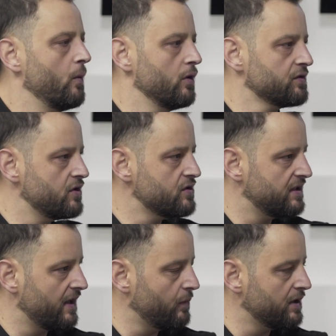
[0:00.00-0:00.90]
We also use
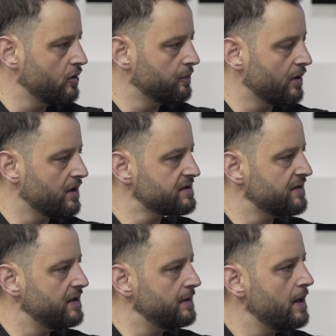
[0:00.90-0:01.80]
another one of your products,
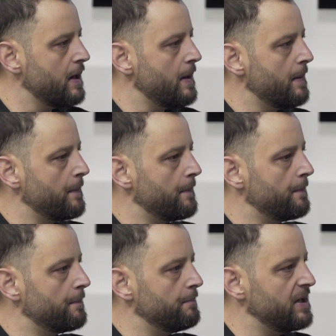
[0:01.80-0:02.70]
the
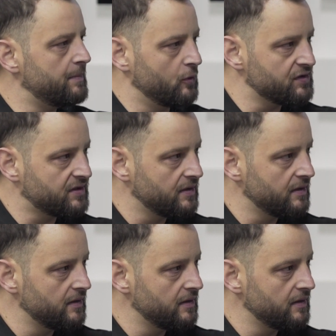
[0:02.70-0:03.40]
Mini Boost.